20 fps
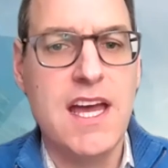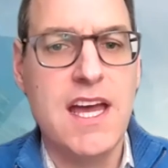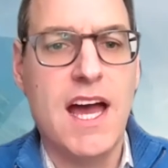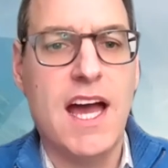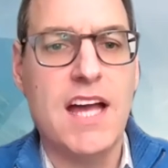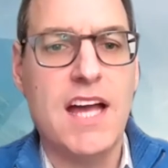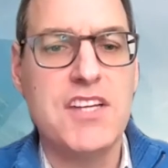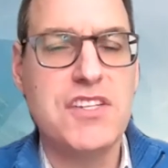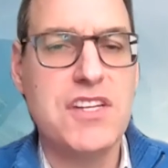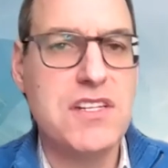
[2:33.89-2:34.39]
I
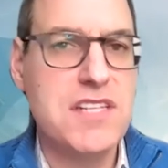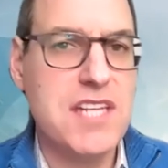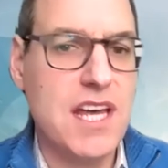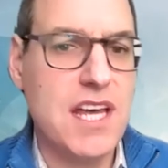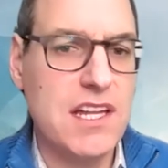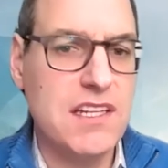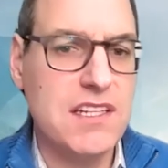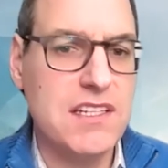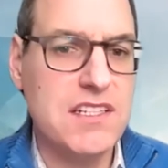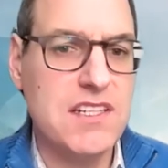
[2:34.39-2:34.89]
should
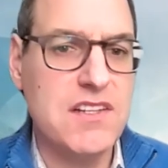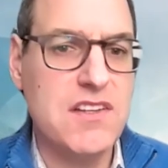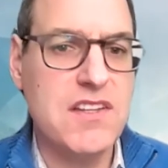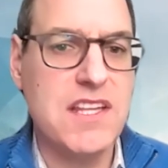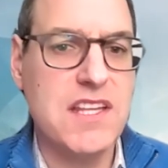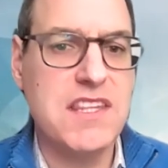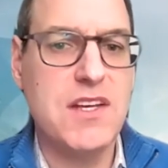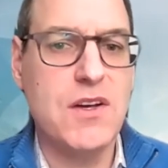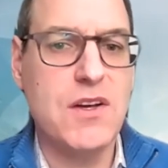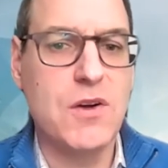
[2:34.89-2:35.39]
tell you
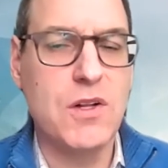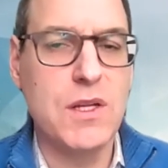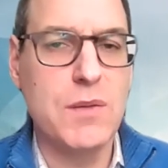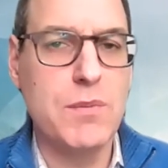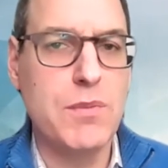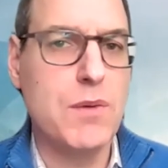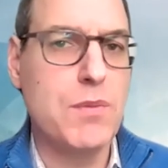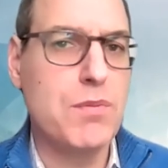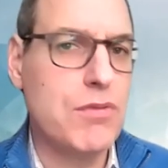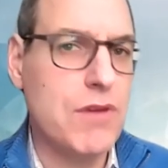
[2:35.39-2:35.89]
that the early
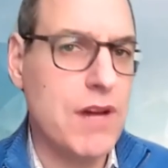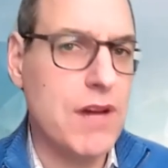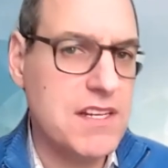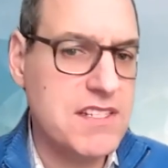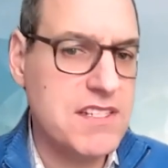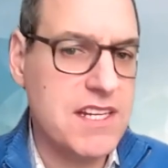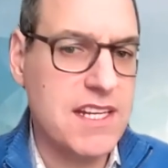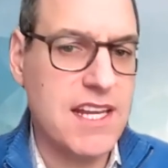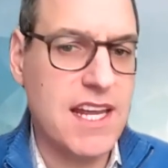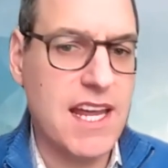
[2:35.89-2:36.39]
bird
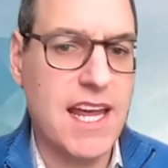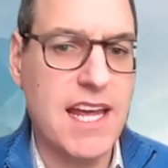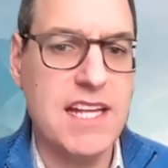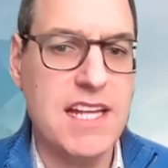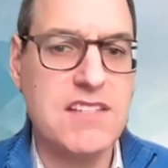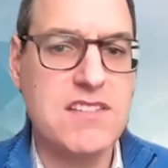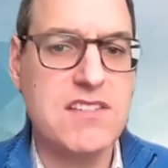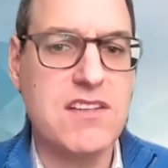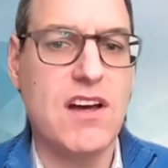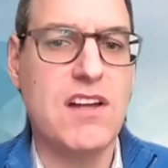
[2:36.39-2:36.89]
pricing
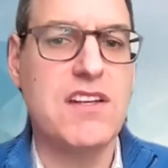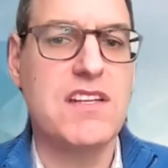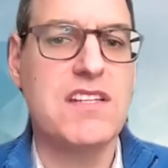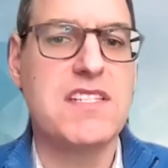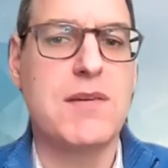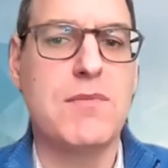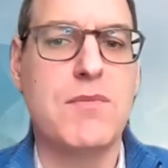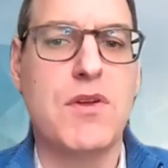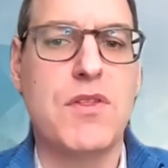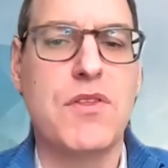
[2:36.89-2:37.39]
ends on
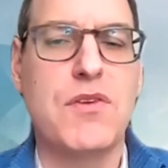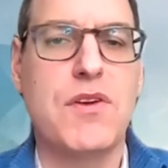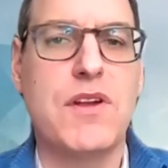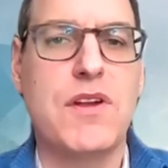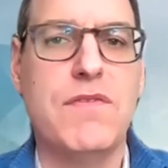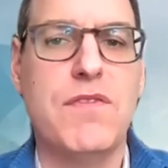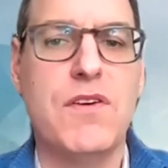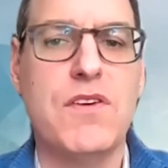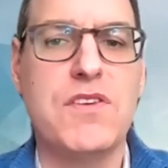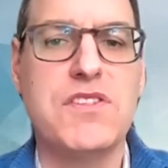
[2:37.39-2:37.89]
December
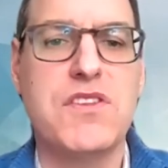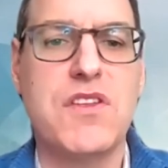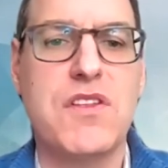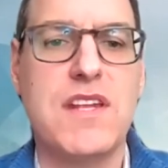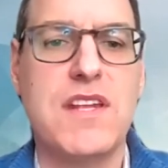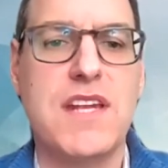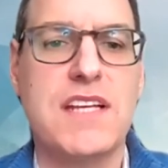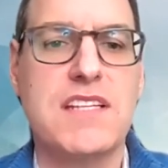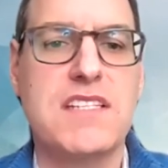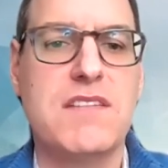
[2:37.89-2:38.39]
31st, so the
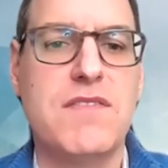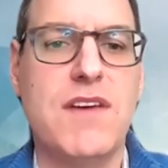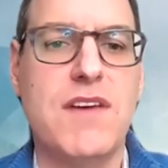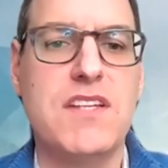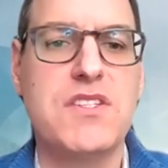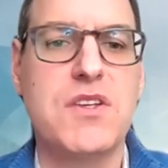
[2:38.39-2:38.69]
next event.